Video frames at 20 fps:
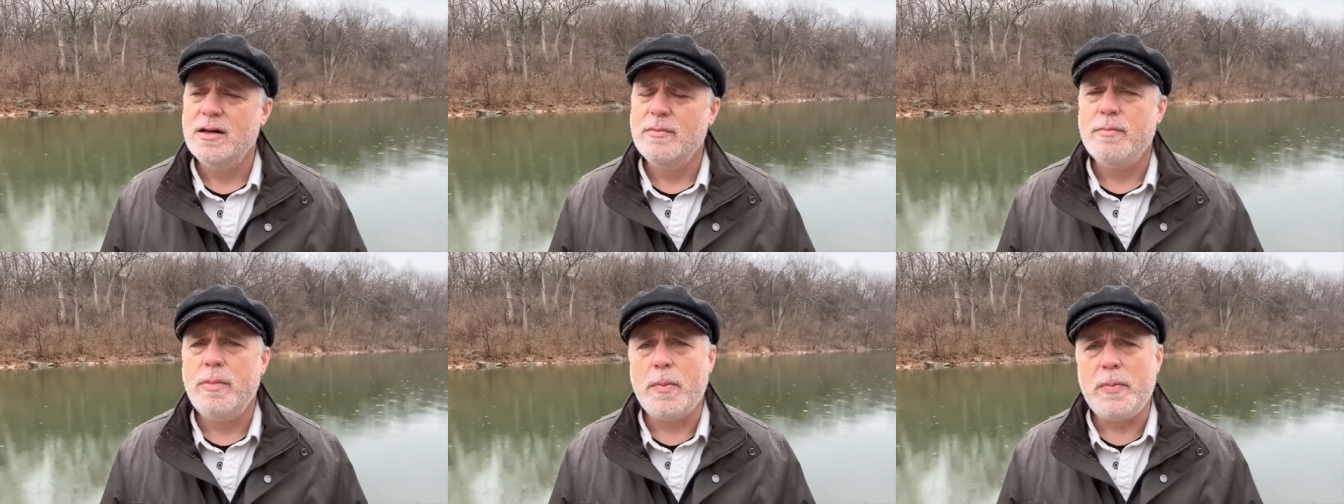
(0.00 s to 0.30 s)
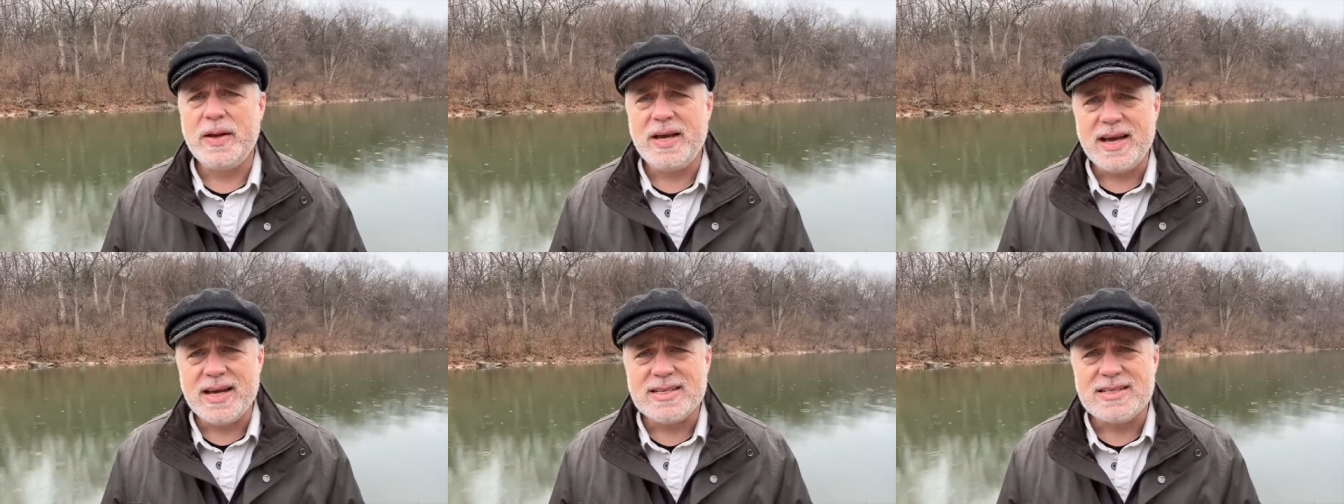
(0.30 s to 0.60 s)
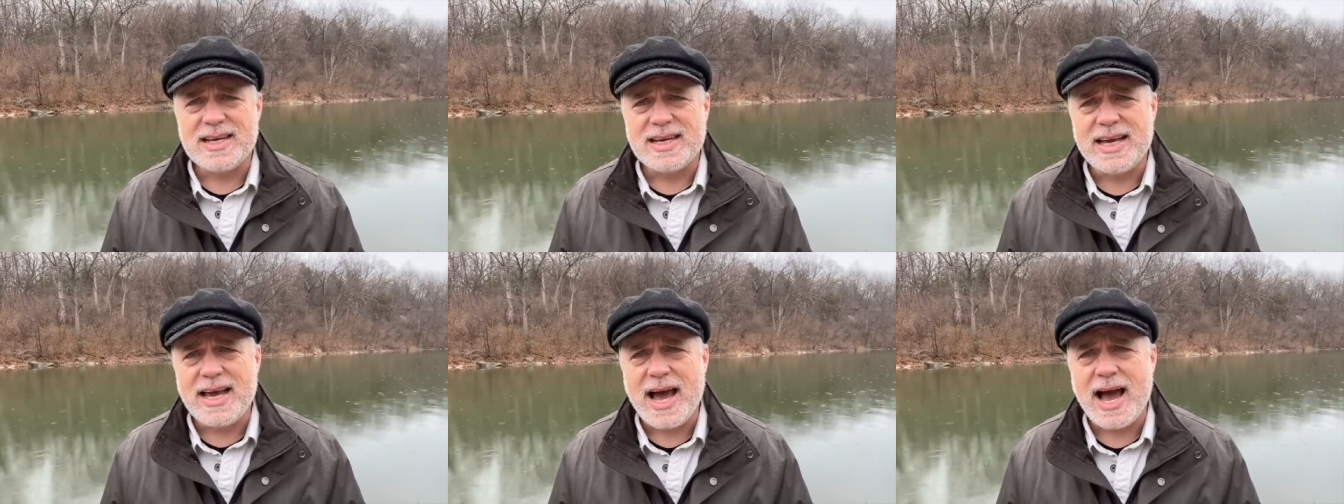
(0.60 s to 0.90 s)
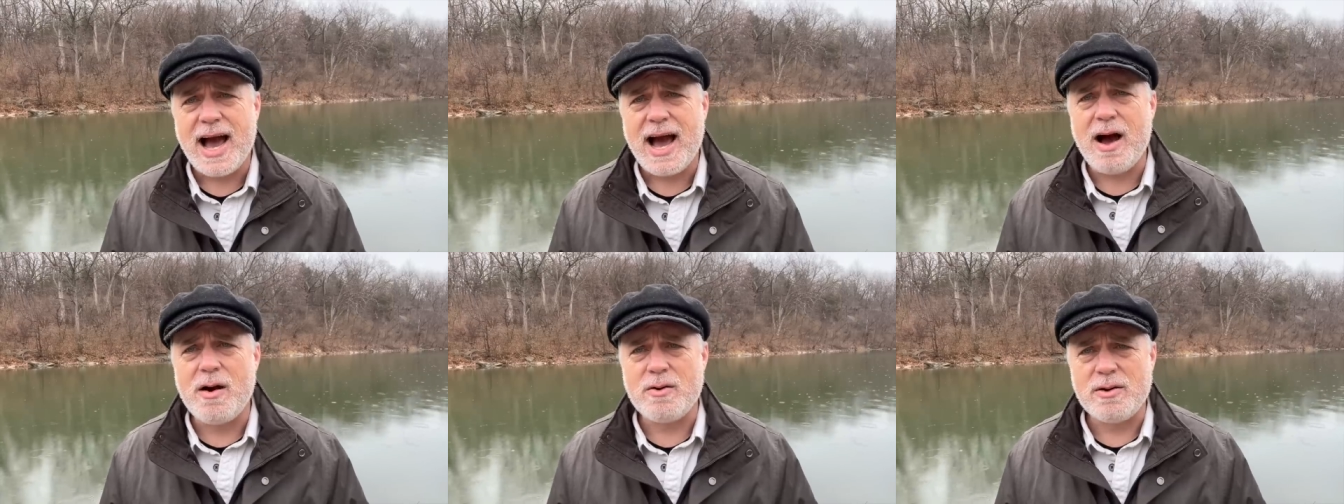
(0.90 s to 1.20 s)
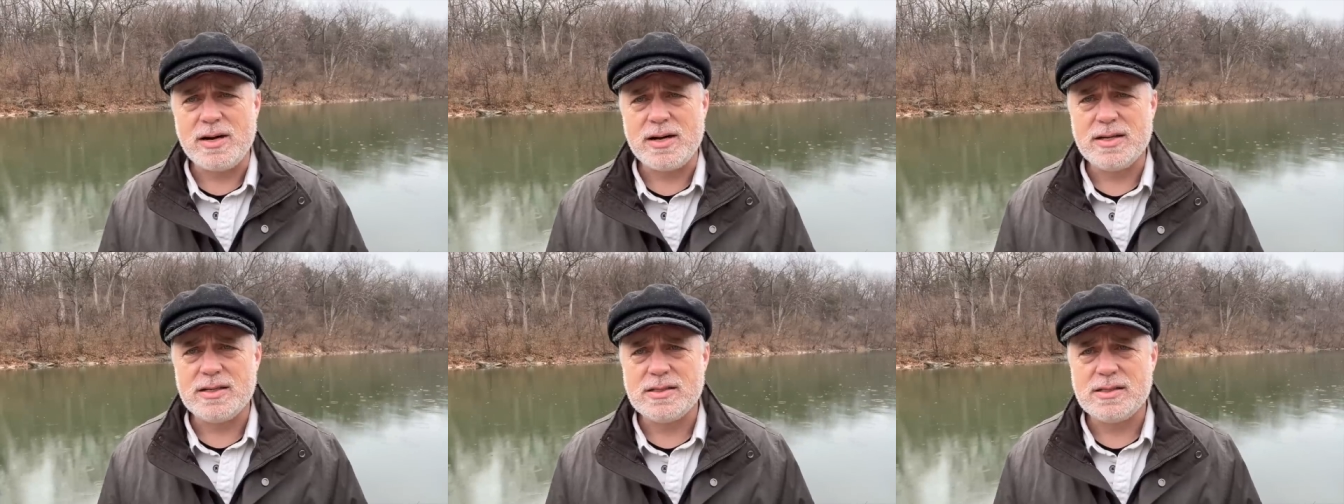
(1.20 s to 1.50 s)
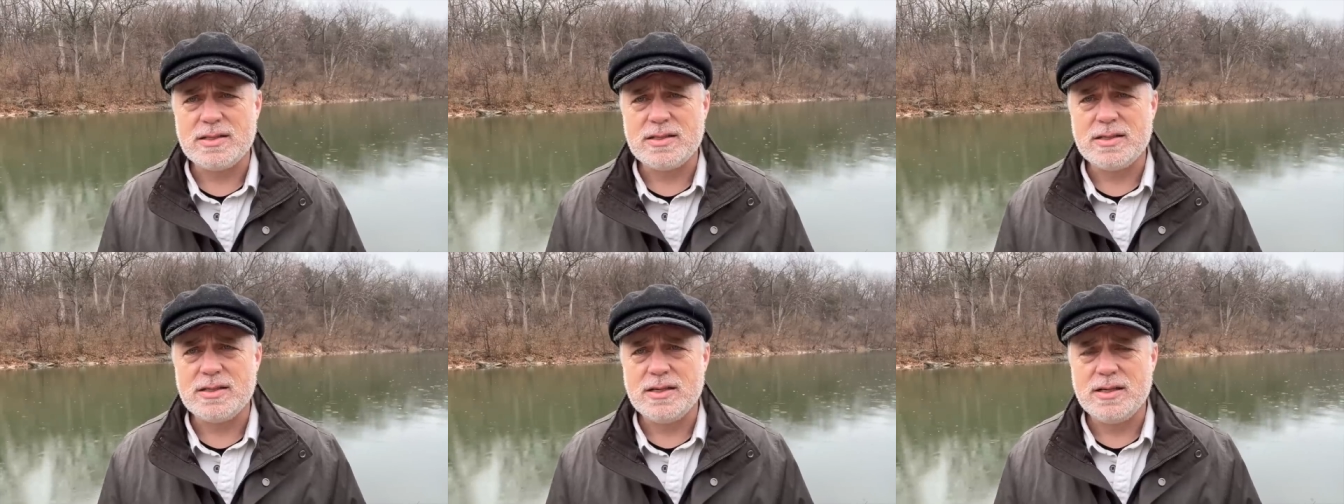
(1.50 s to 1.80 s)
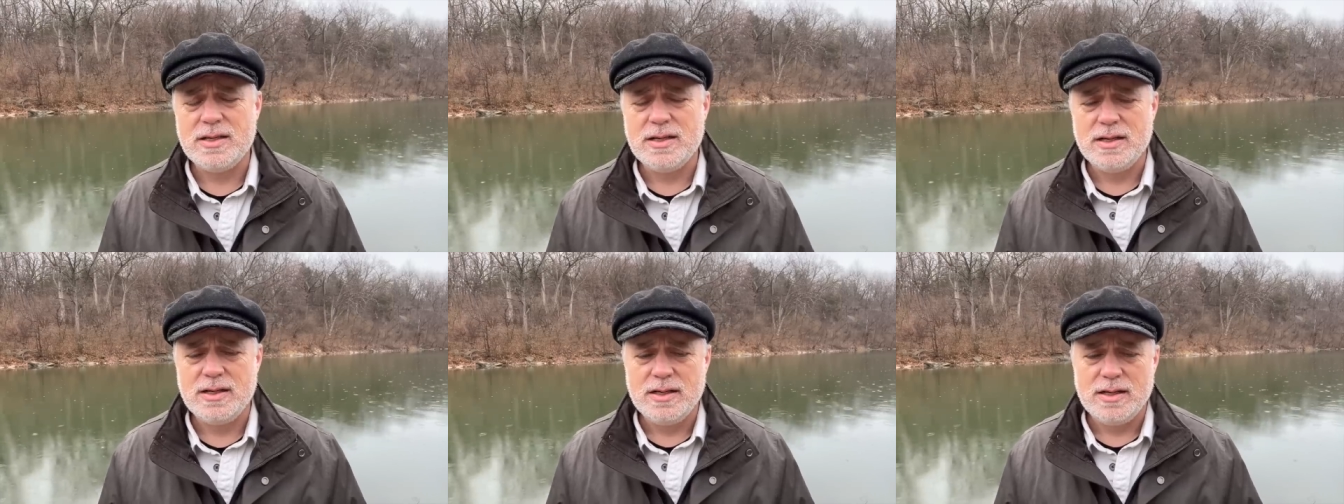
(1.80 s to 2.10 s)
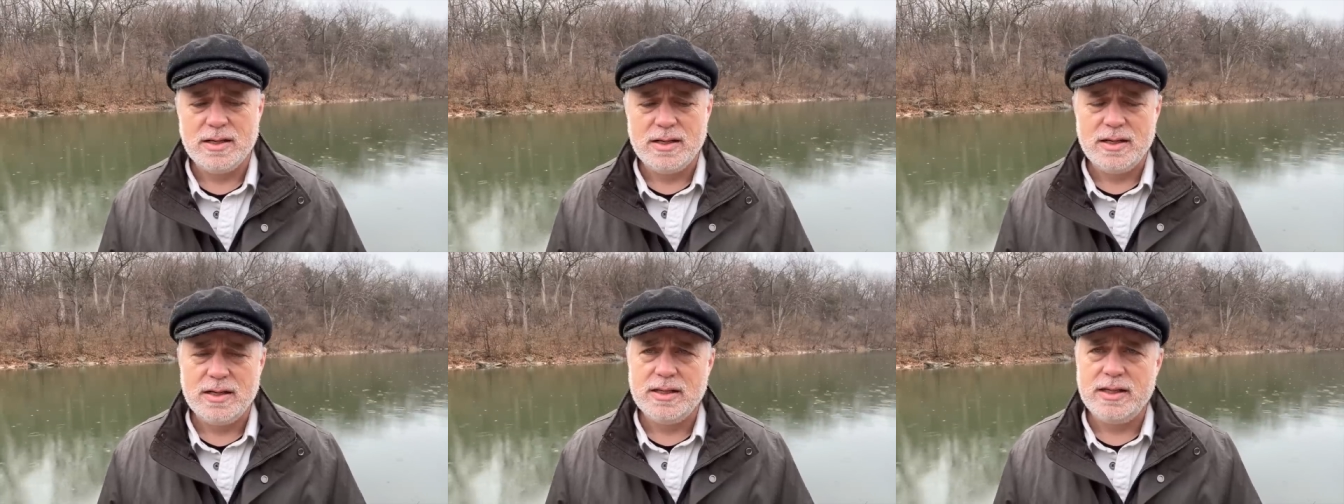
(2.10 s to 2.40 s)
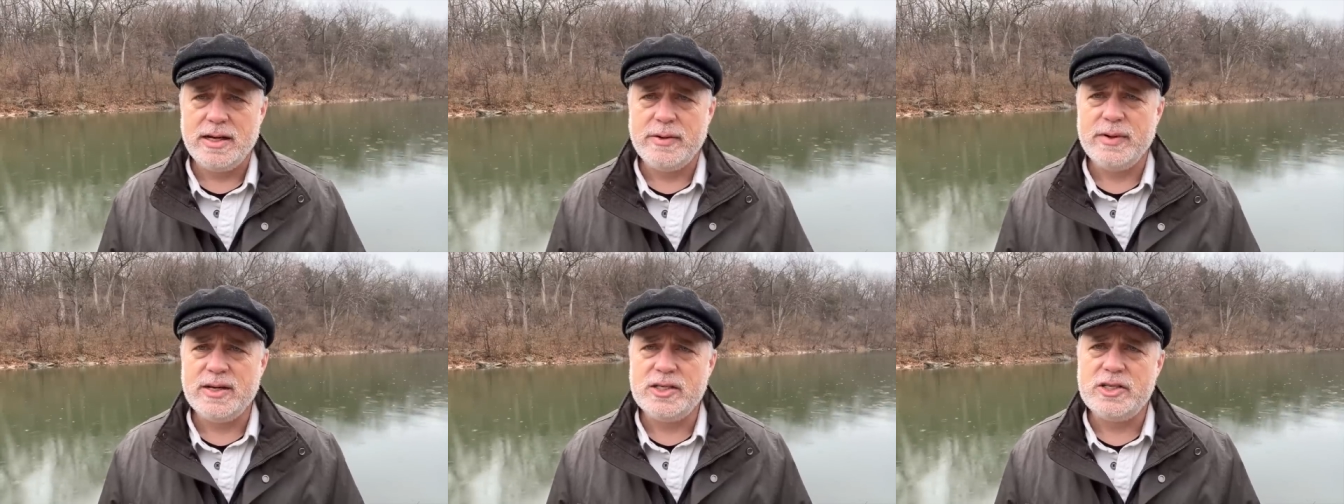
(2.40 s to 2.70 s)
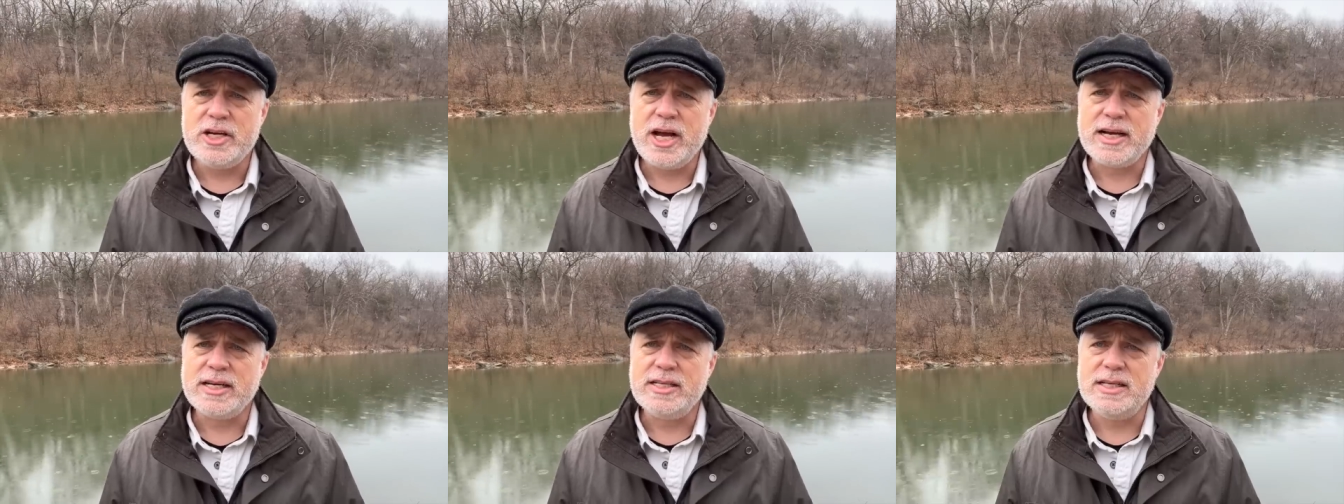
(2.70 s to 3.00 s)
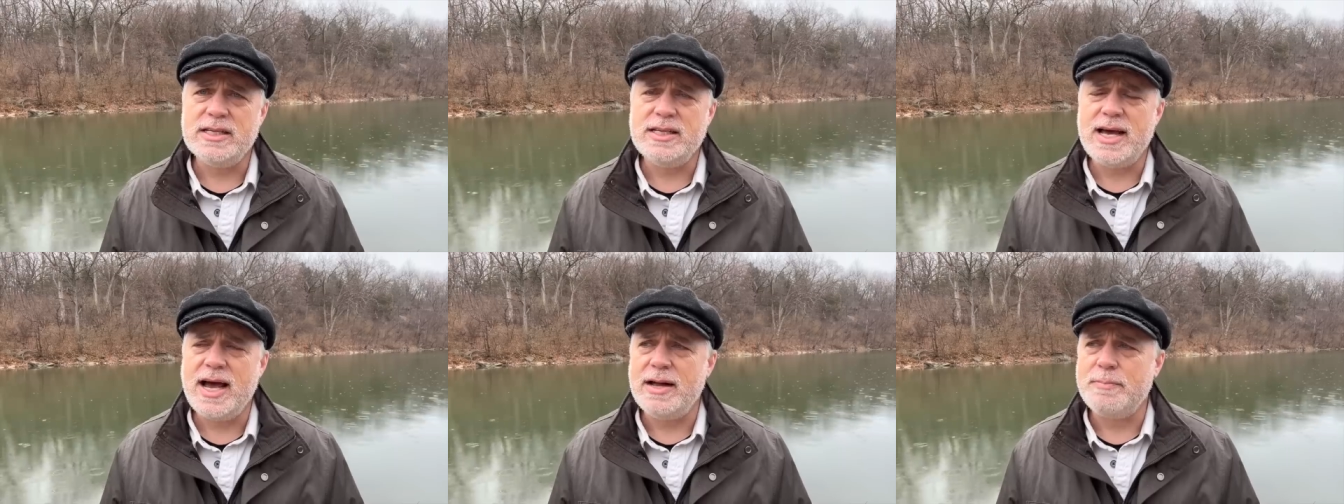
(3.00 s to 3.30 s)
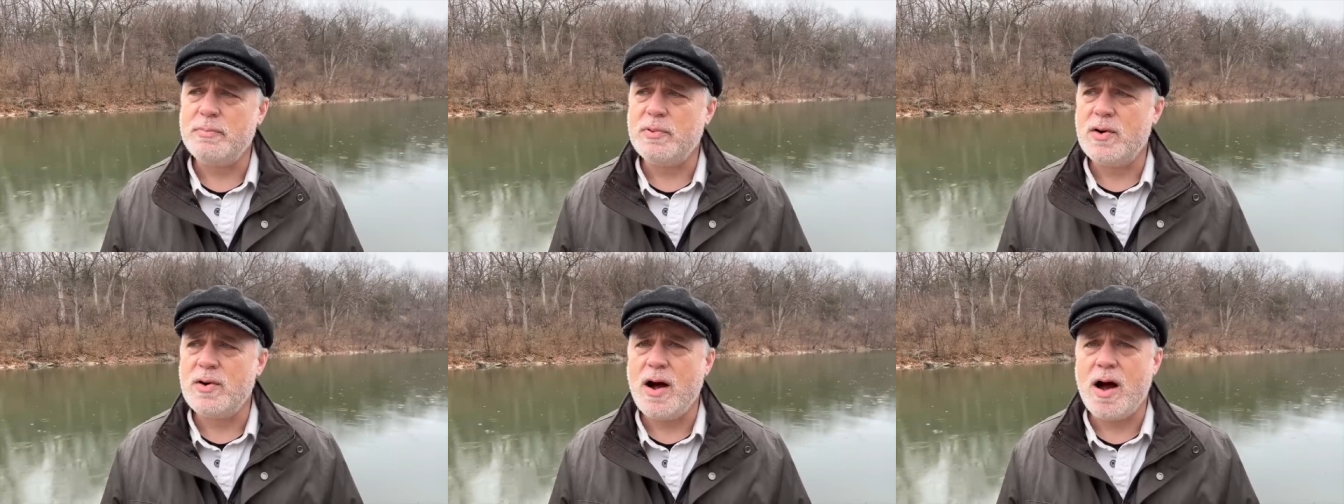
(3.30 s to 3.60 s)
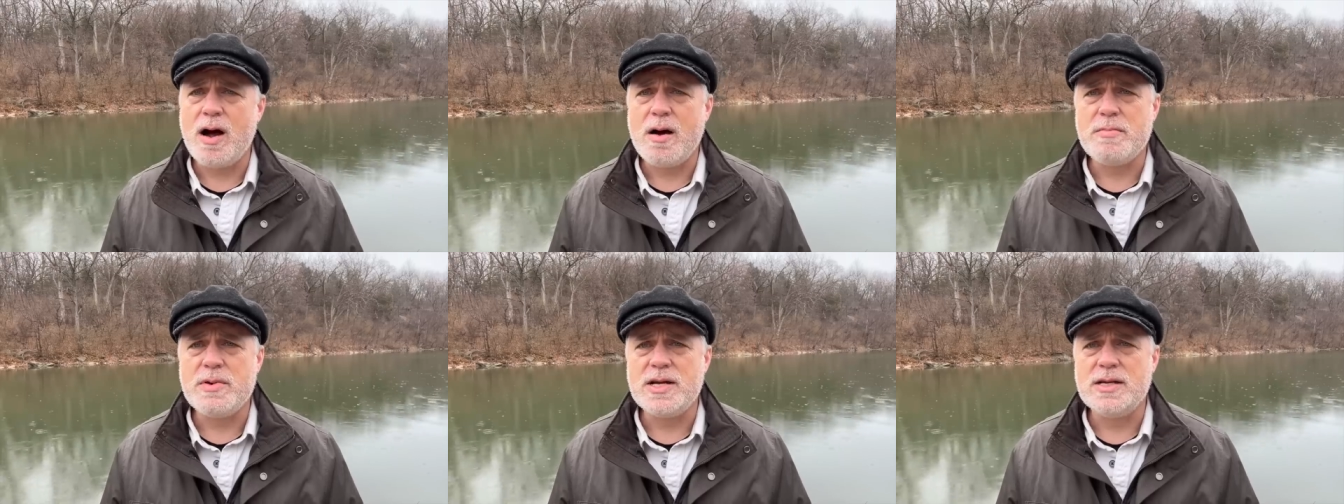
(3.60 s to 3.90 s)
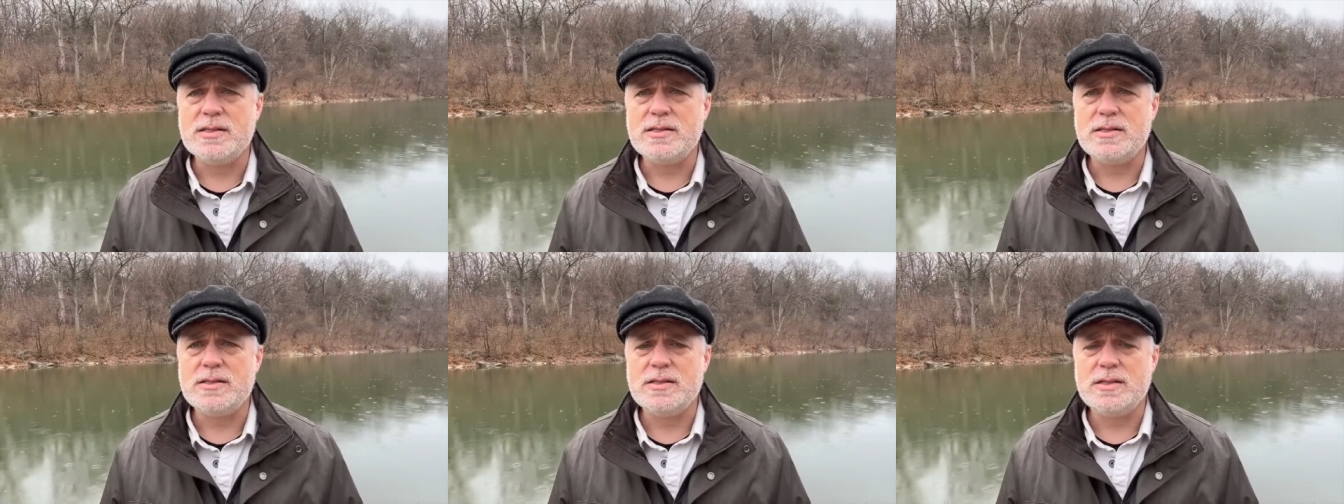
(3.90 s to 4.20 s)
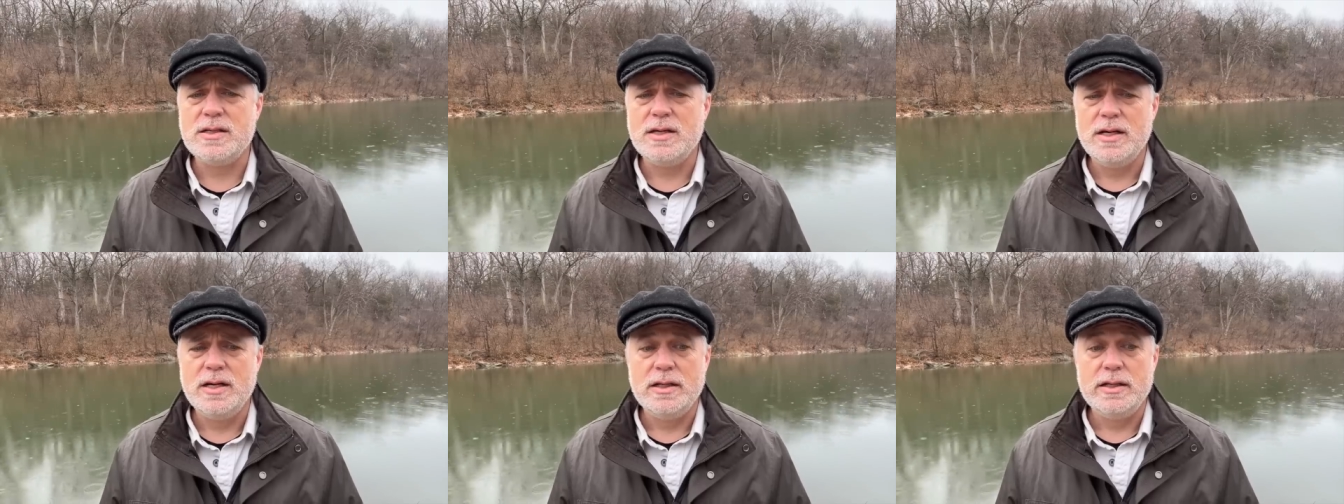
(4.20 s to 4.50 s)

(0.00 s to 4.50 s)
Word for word: But because of cowardice, they rejected that promise.